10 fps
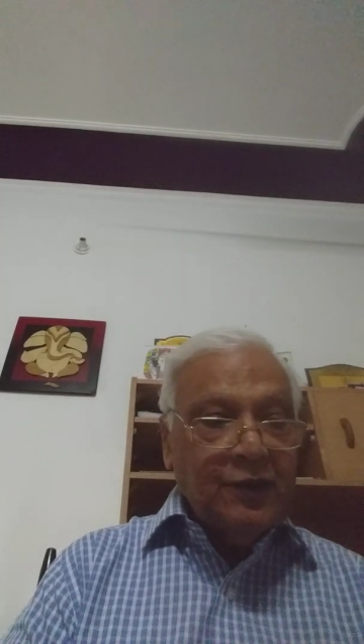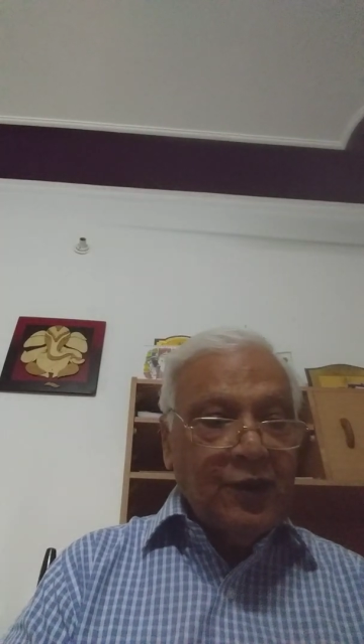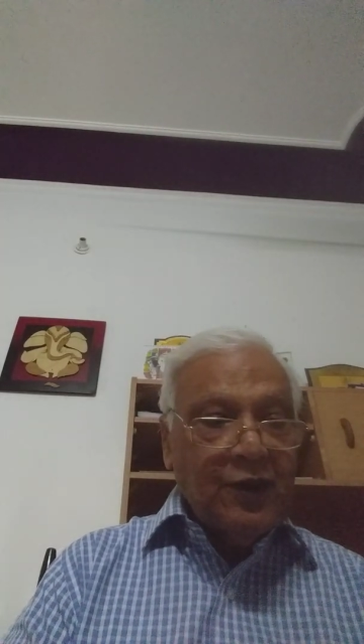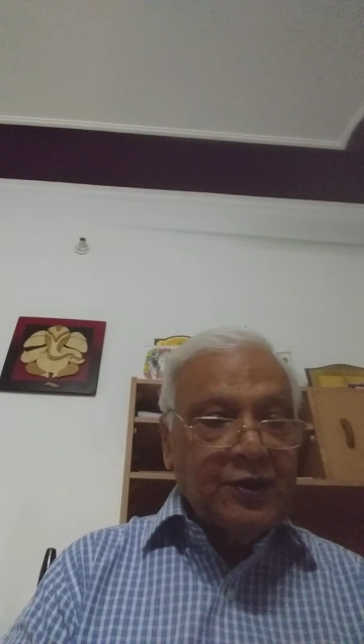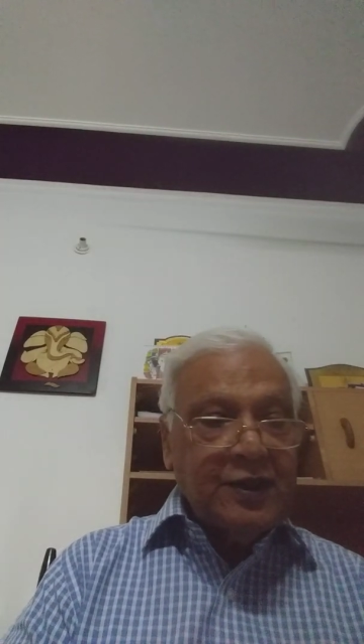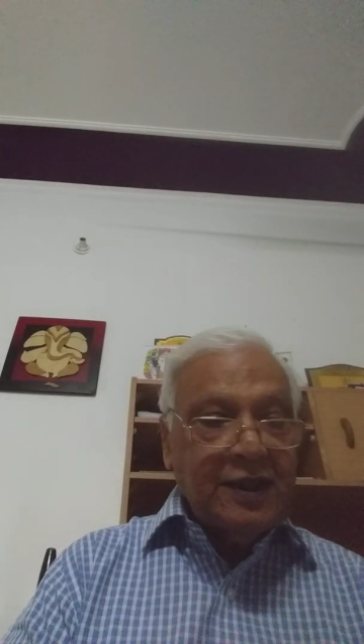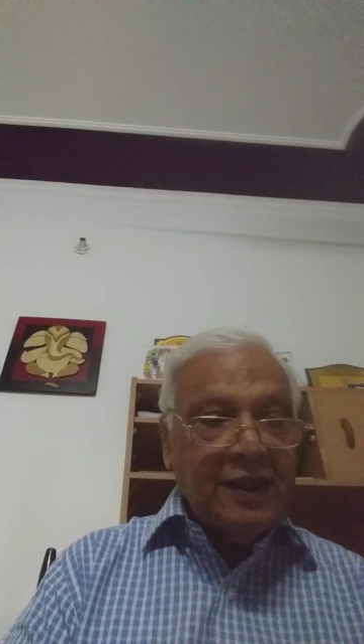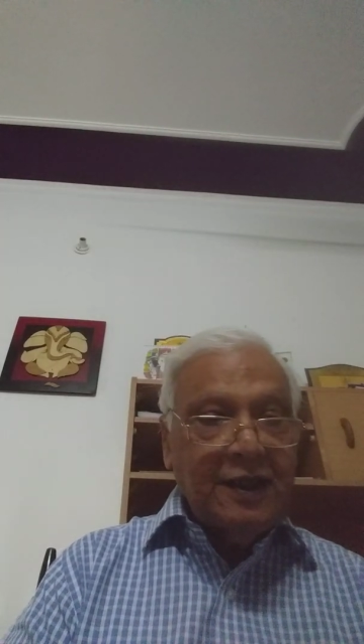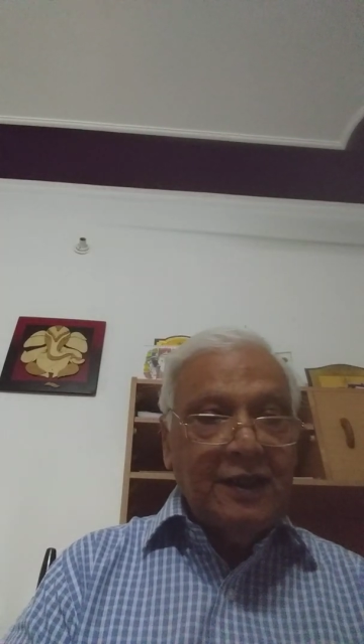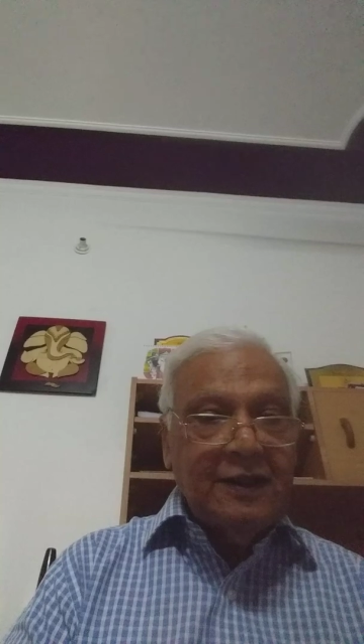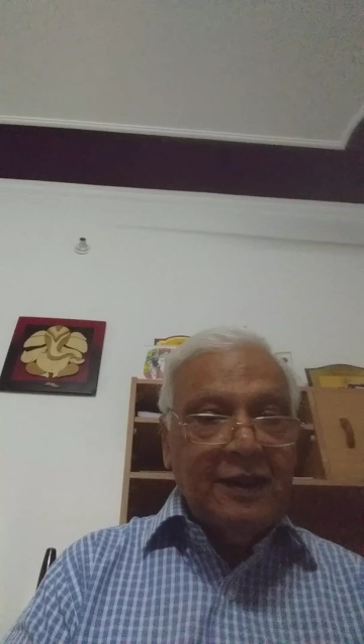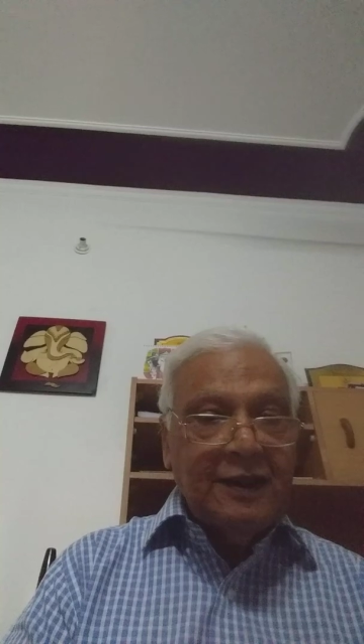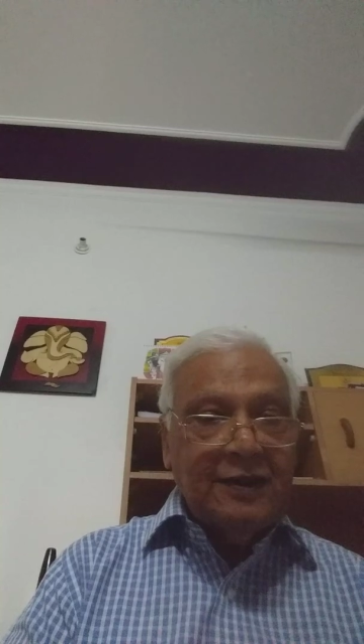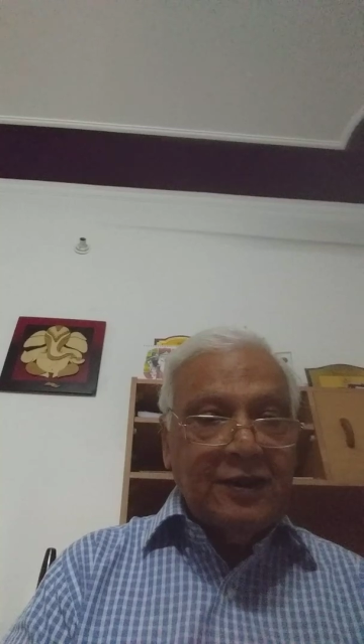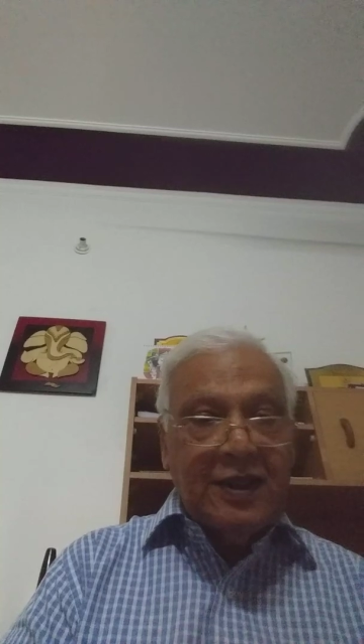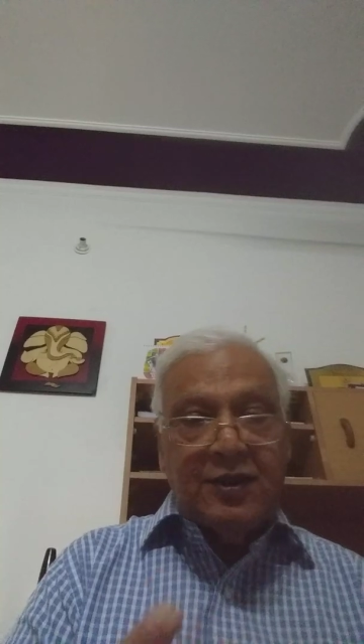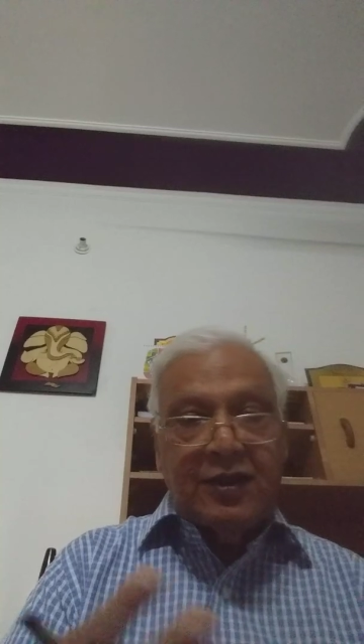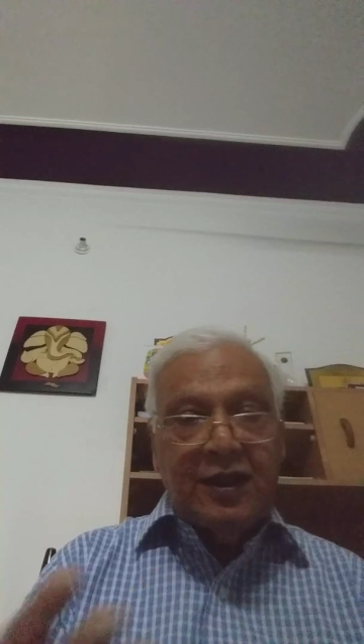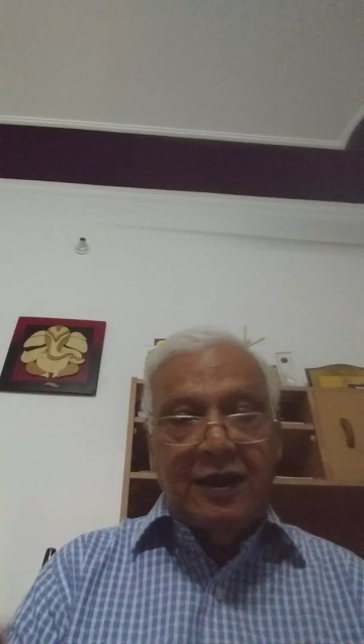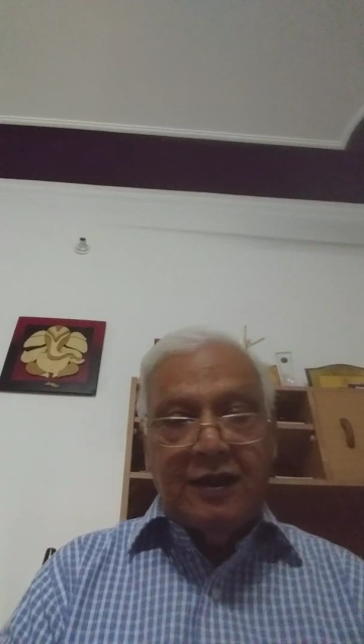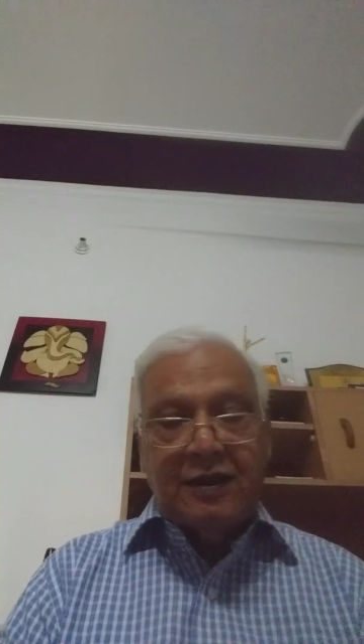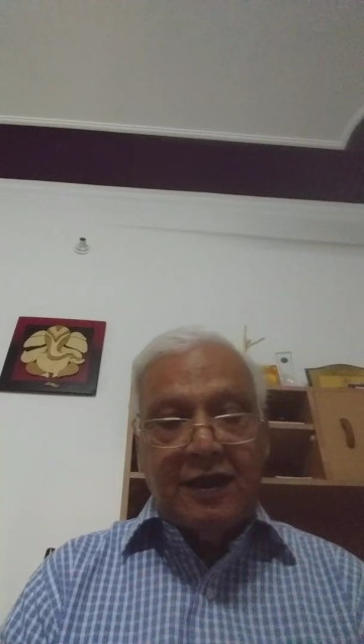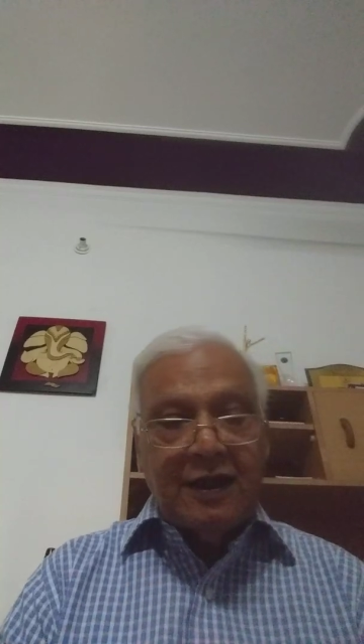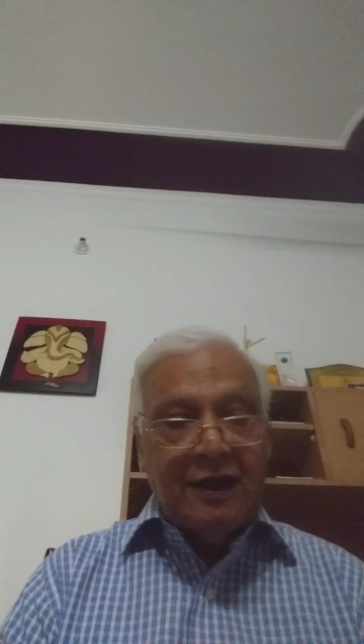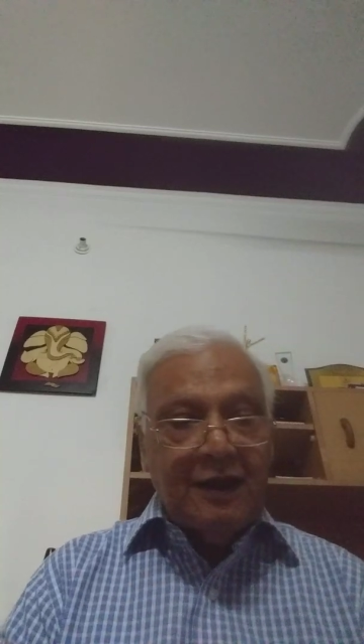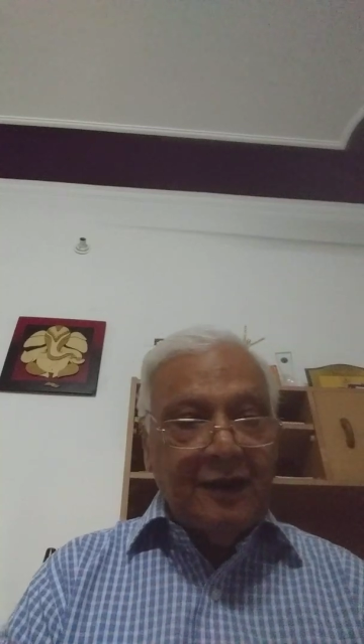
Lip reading: cause they change the inter